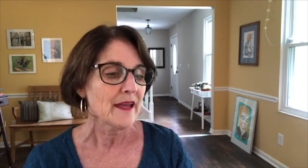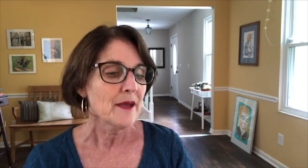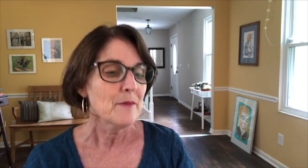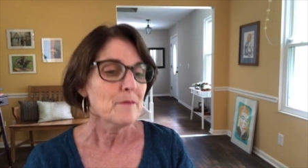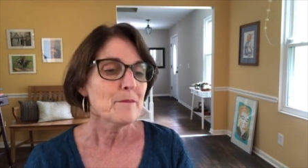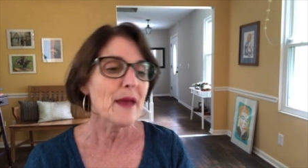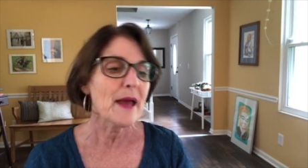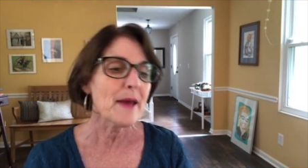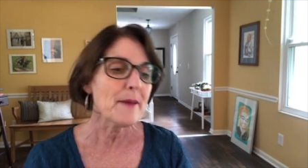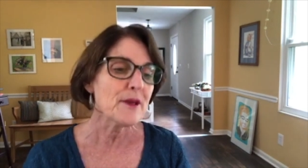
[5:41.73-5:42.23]

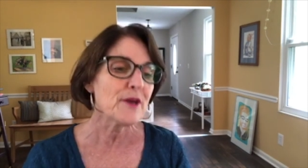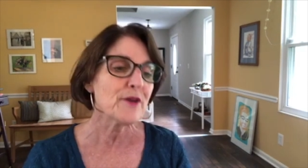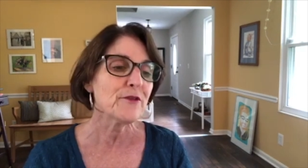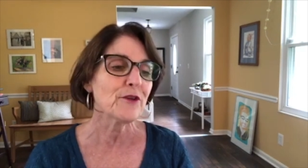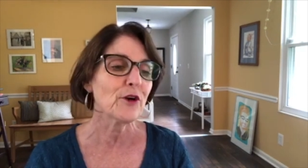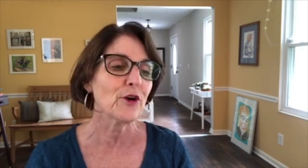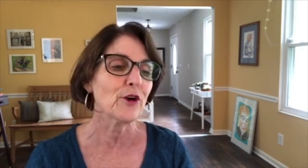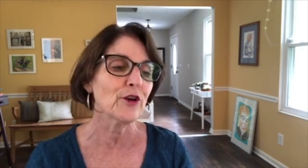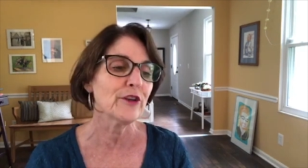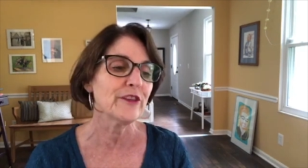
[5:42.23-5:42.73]
Maybe you've
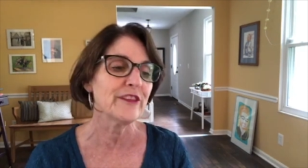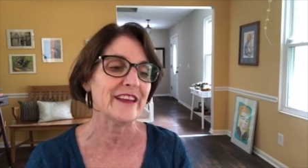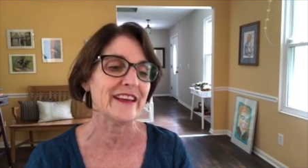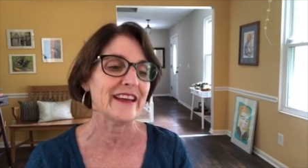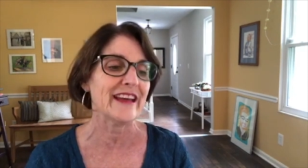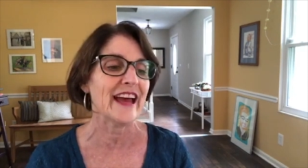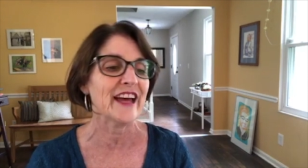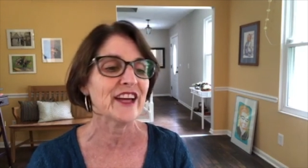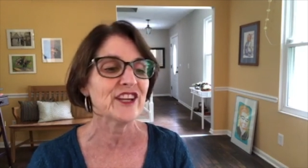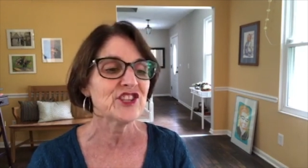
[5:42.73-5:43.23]
heard
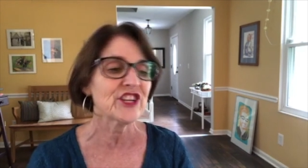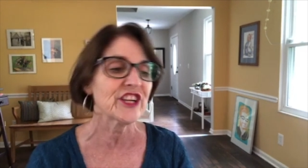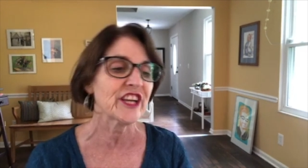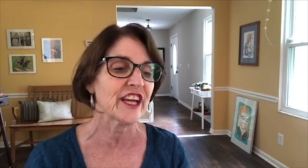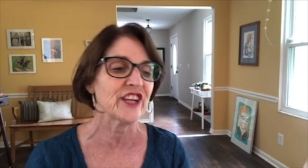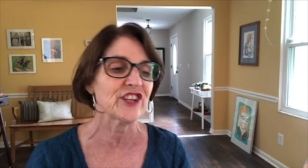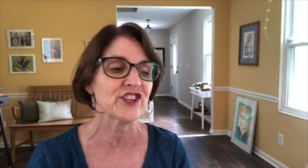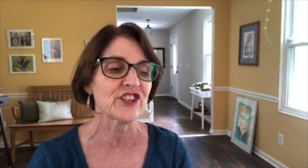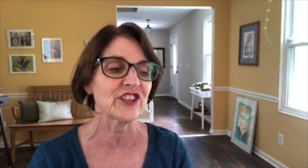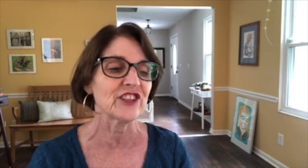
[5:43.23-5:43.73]
the
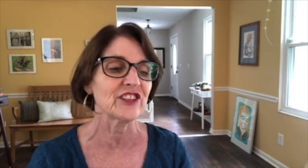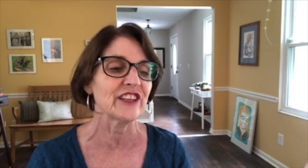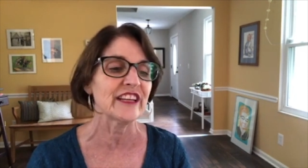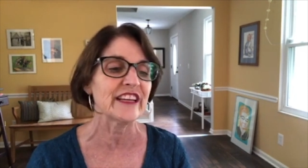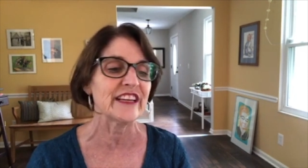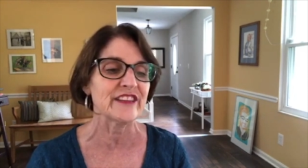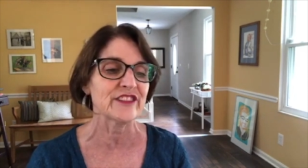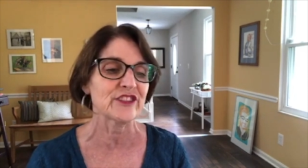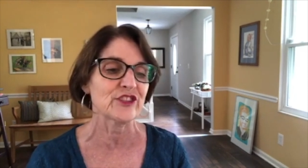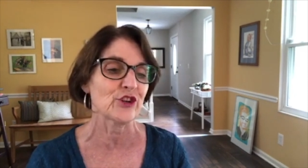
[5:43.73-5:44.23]

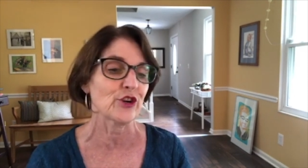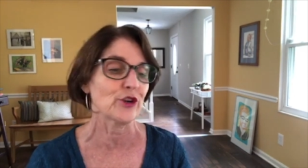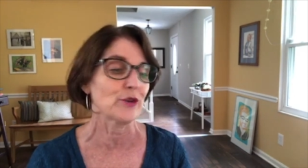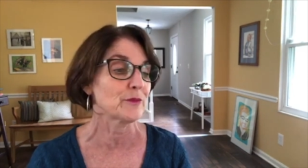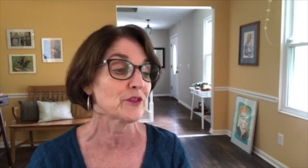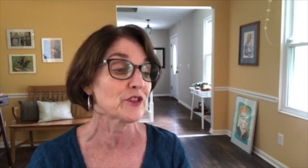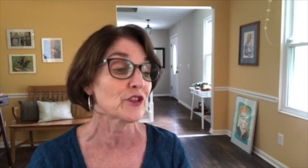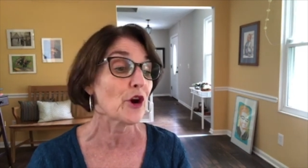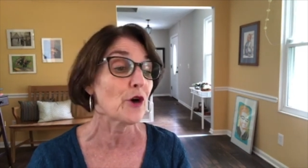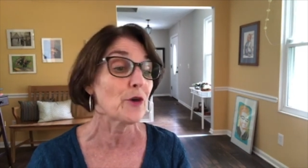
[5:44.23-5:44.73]
educationalese term
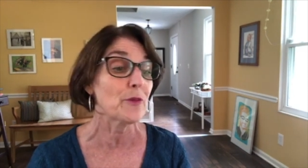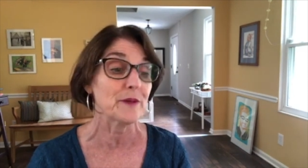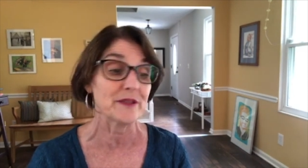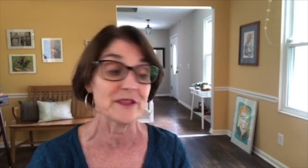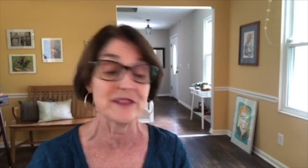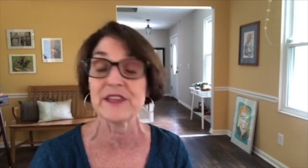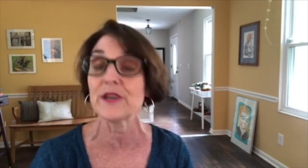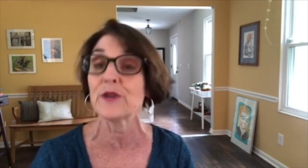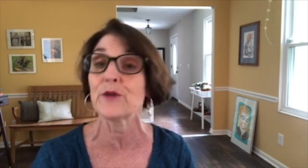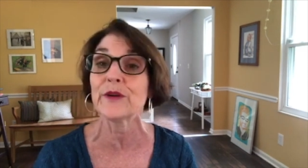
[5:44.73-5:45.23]
scope and
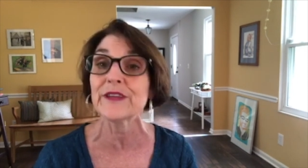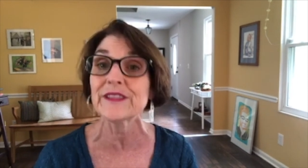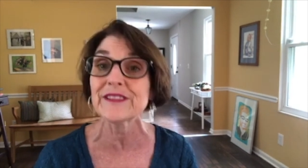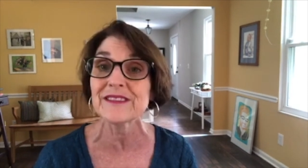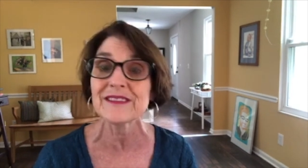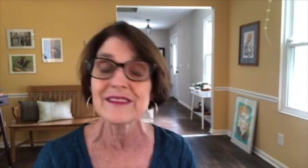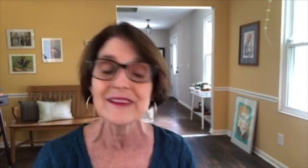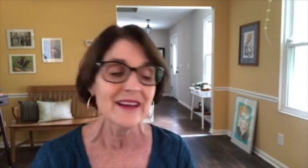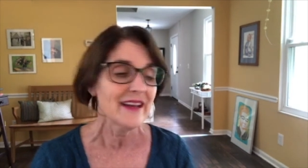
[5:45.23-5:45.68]
sequence.